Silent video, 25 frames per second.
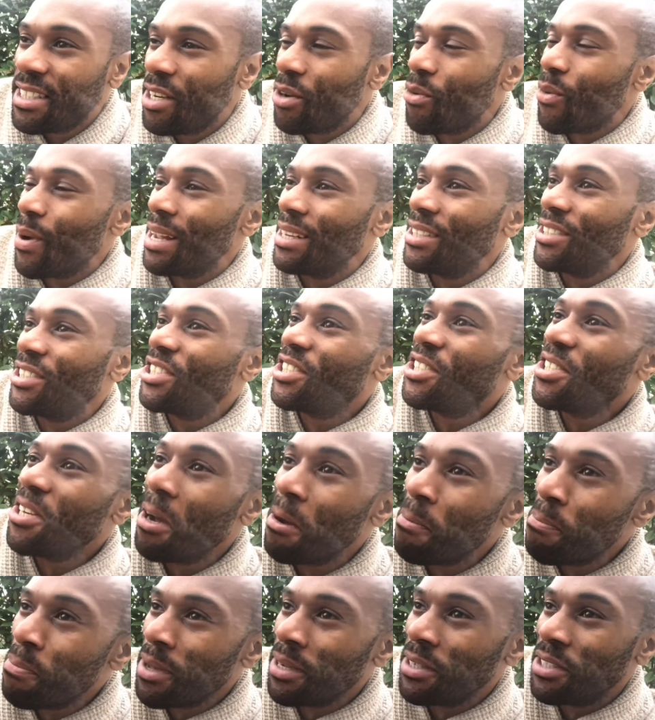She went
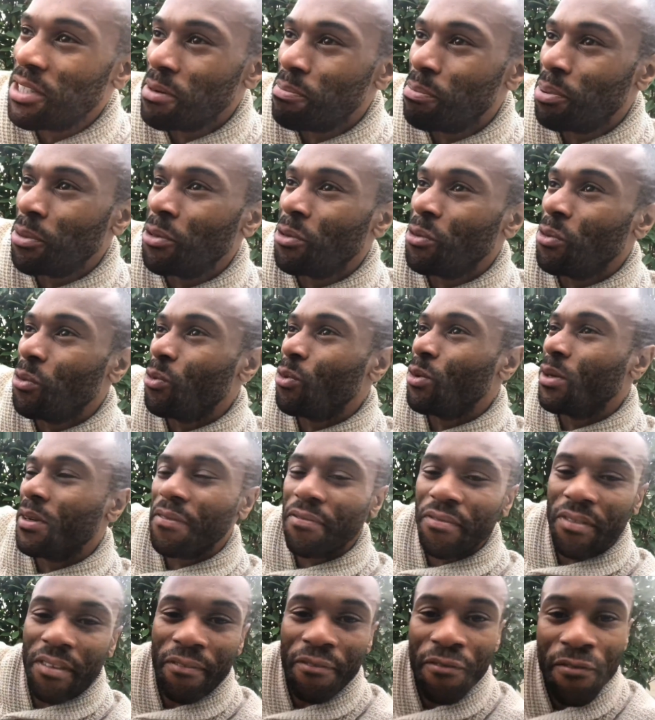shopping, she bought all
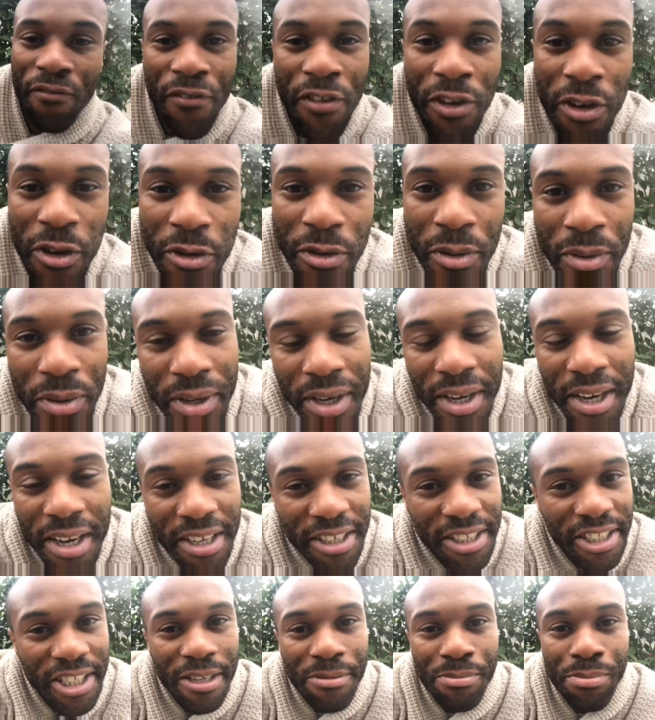of the food,
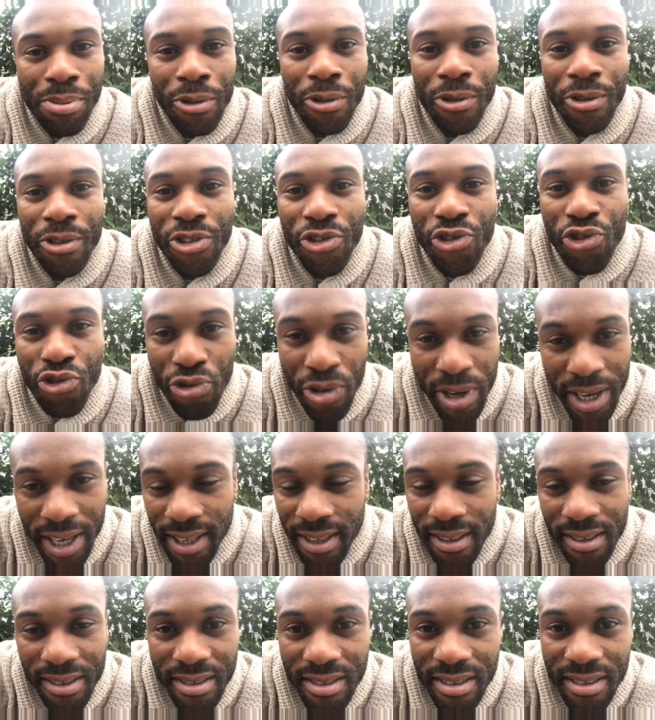she bought
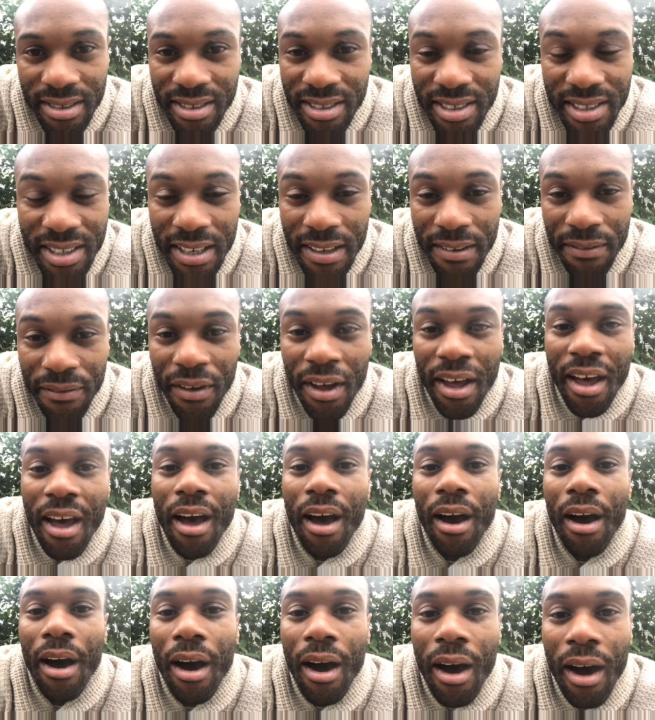drinks and stuff.
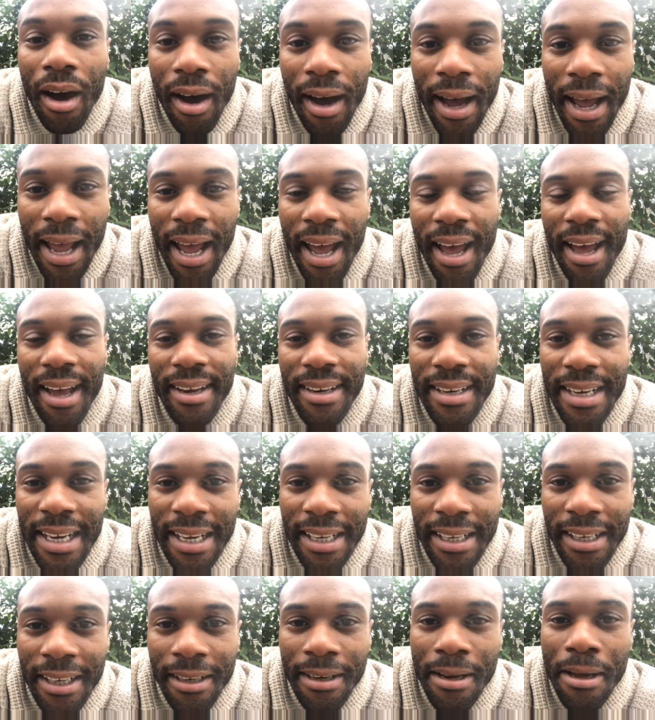I
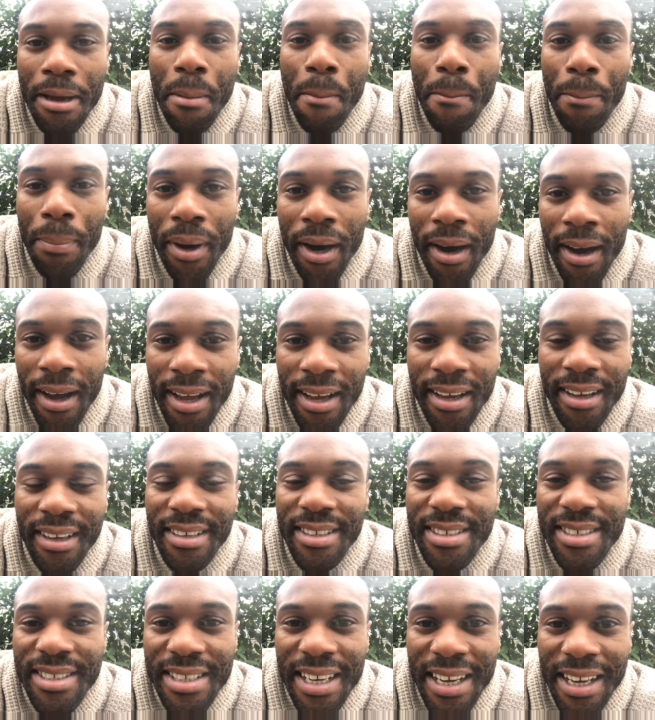didn't buy
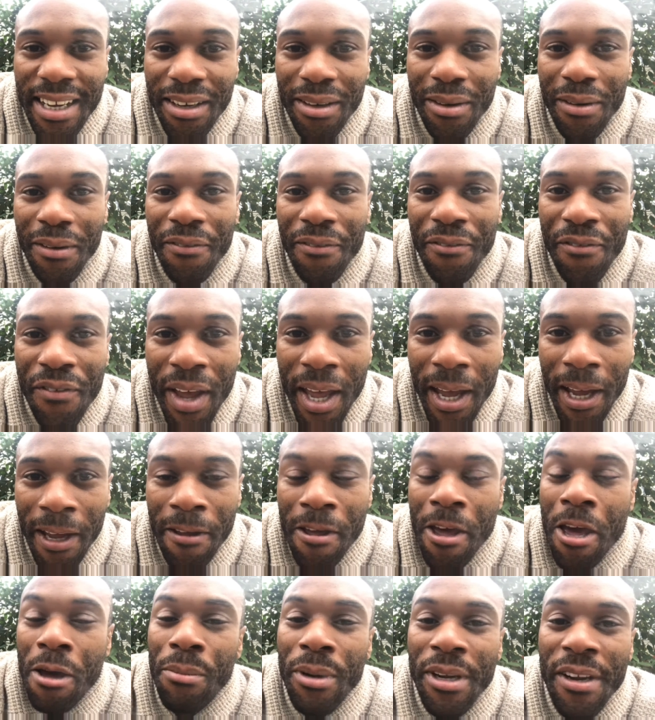a single thing.
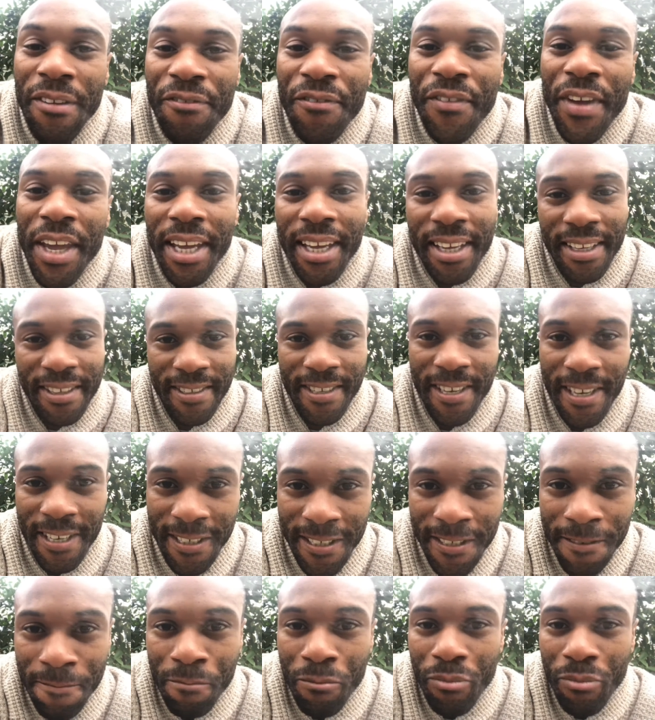But the thing is this,